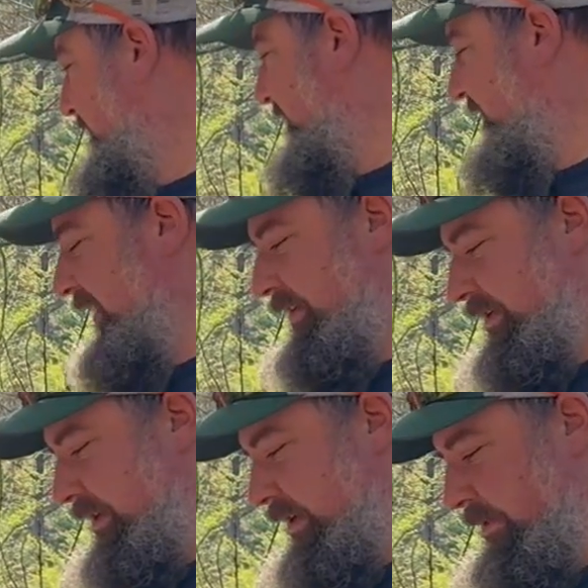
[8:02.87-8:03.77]
feet
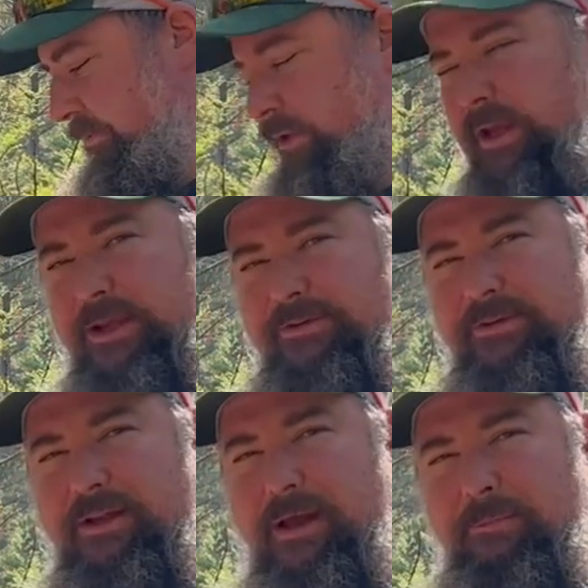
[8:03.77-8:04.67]
in
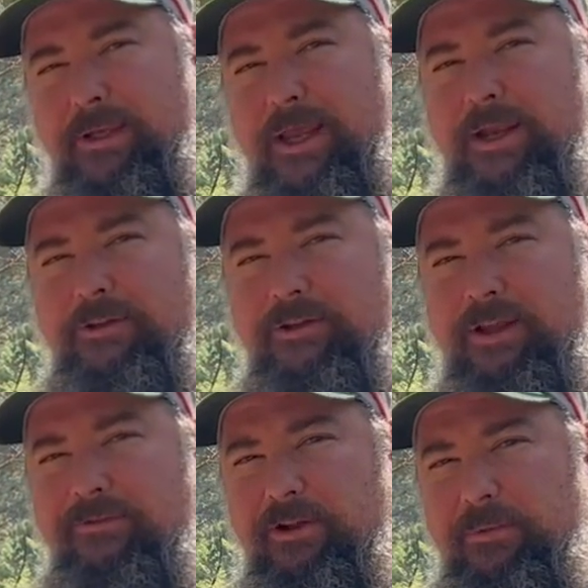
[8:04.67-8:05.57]
place. I'm beginning the
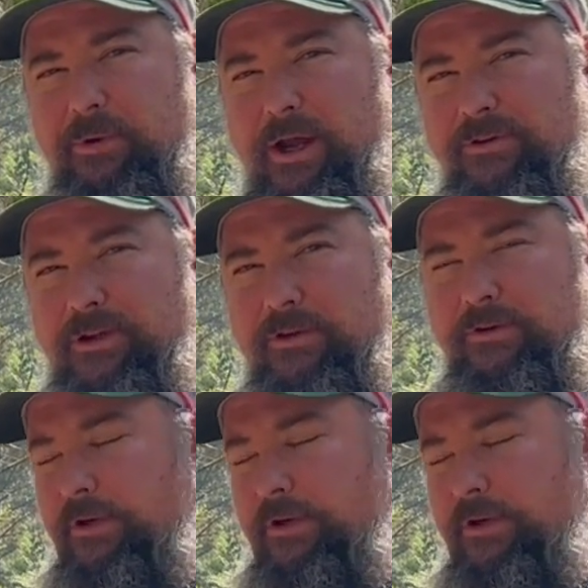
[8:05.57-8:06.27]
leveling process.